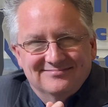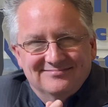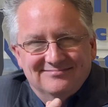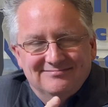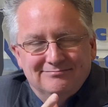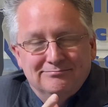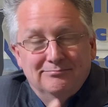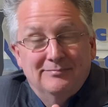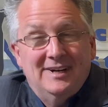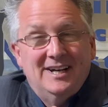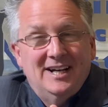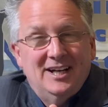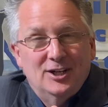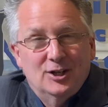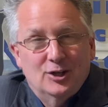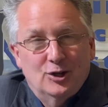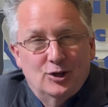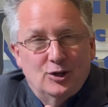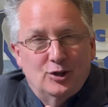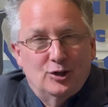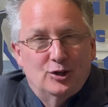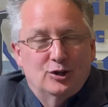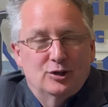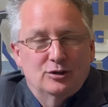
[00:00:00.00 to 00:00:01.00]
My
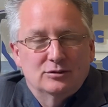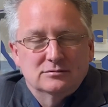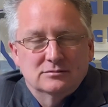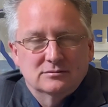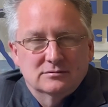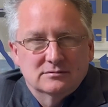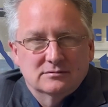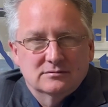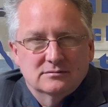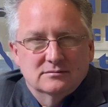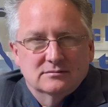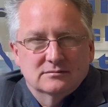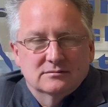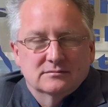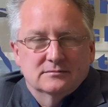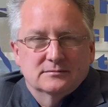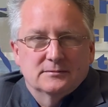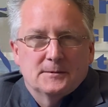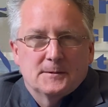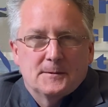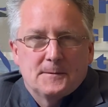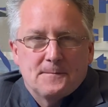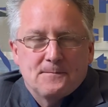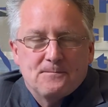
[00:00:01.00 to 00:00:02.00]
goal
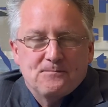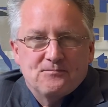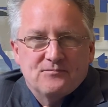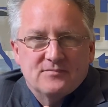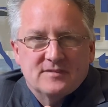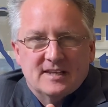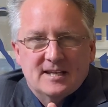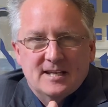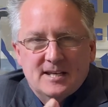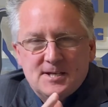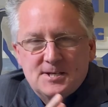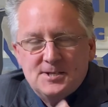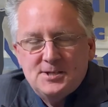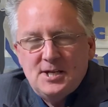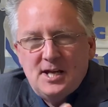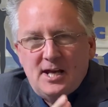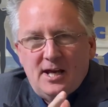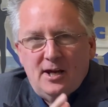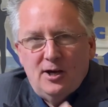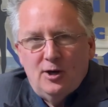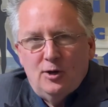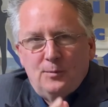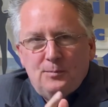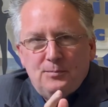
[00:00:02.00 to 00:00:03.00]
is to
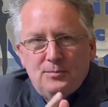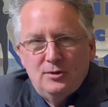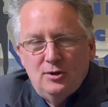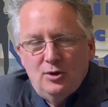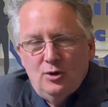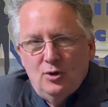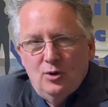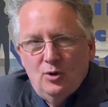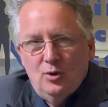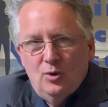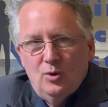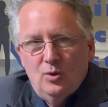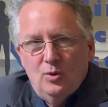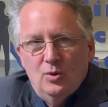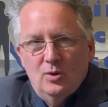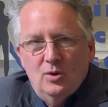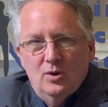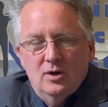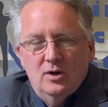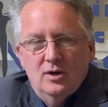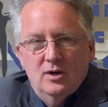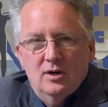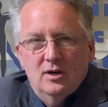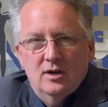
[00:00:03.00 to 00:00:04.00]
help
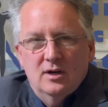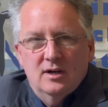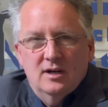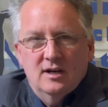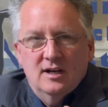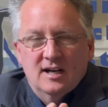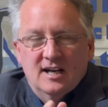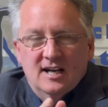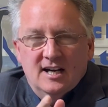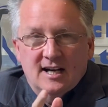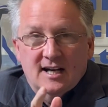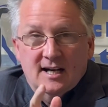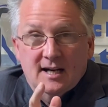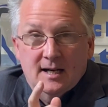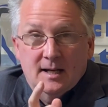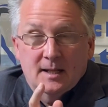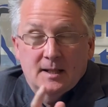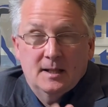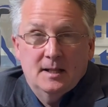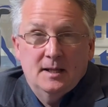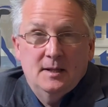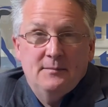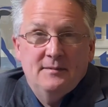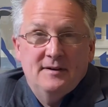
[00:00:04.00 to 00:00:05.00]
you
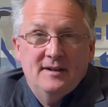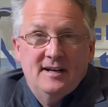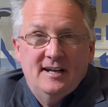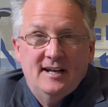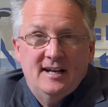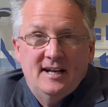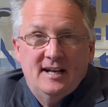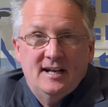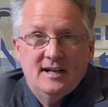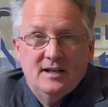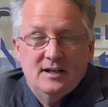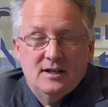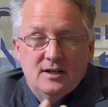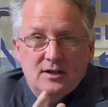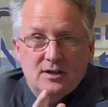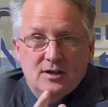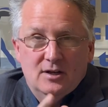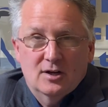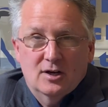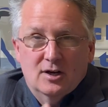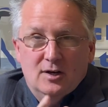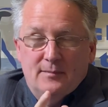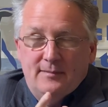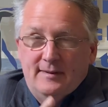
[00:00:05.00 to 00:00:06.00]
eliminate
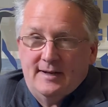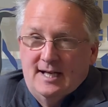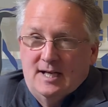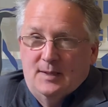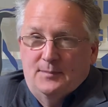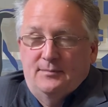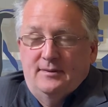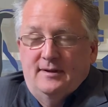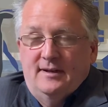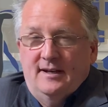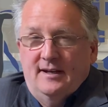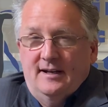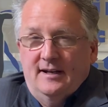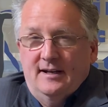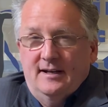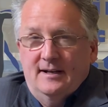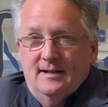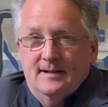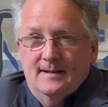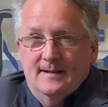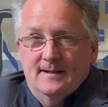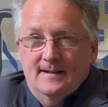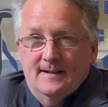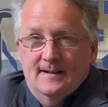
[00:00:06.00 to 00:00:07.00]
your back
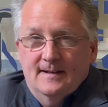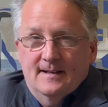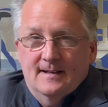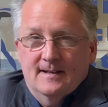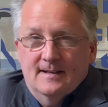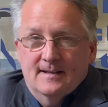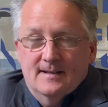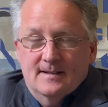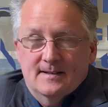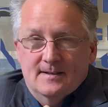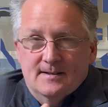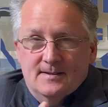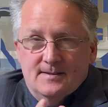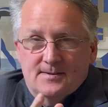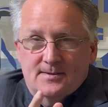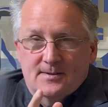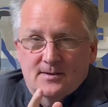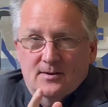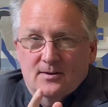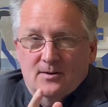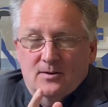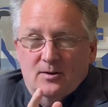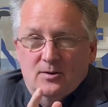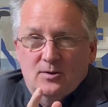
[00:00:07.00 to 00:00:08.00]
pain
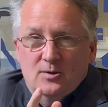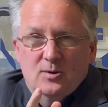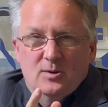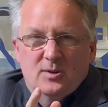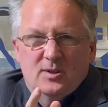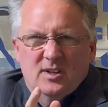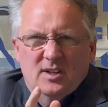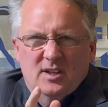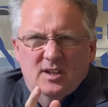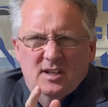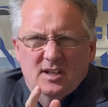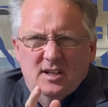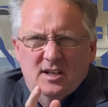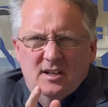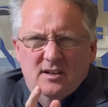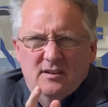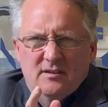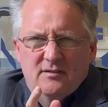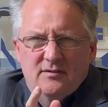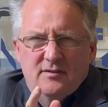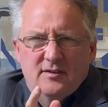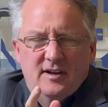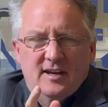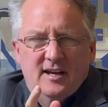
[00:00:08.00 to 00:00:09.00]
so you can
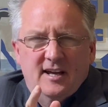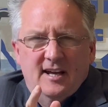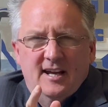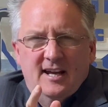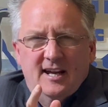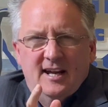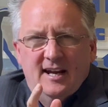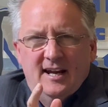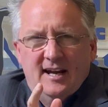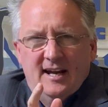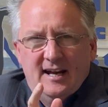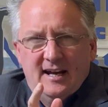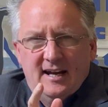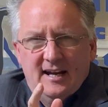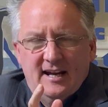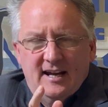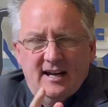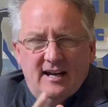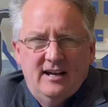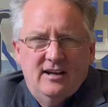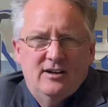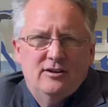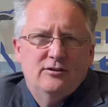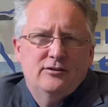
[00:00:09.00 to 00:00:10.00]
live a
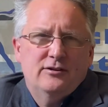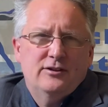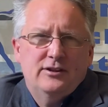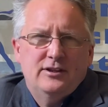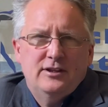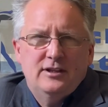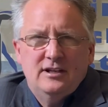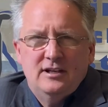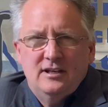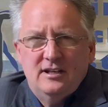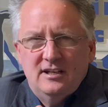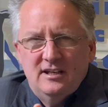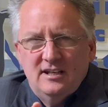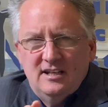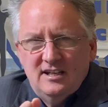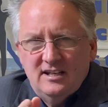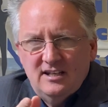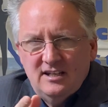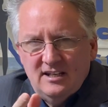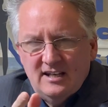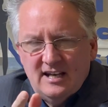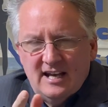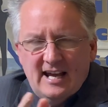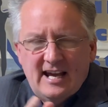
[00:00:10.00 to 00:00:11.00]

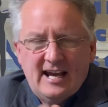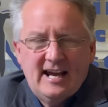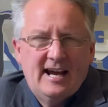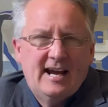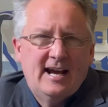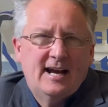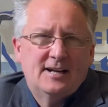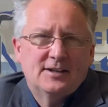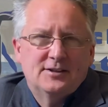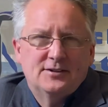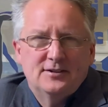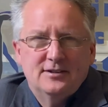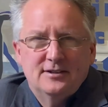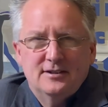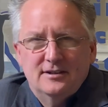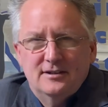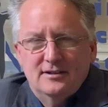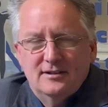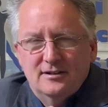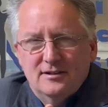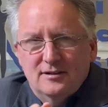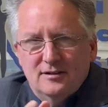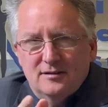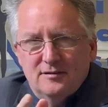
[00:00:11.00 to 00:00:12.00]
healthy,
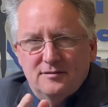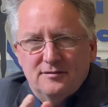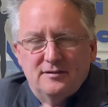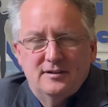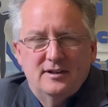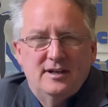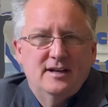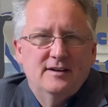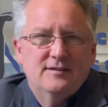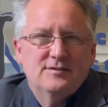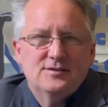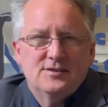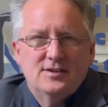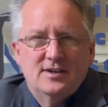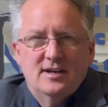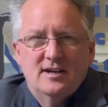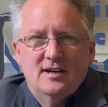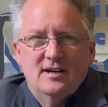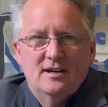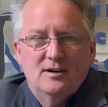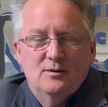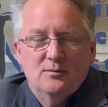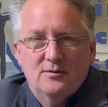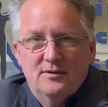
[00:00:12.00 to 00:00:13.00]
active
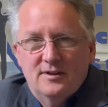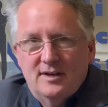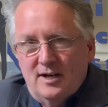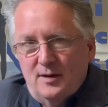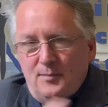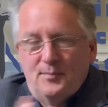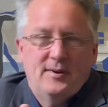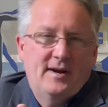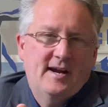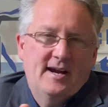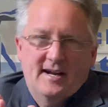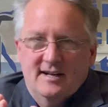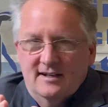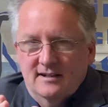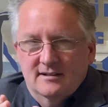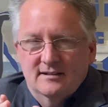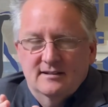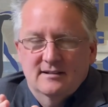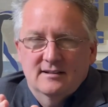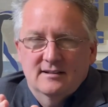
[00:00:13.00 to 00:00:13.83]
lifestyle without pain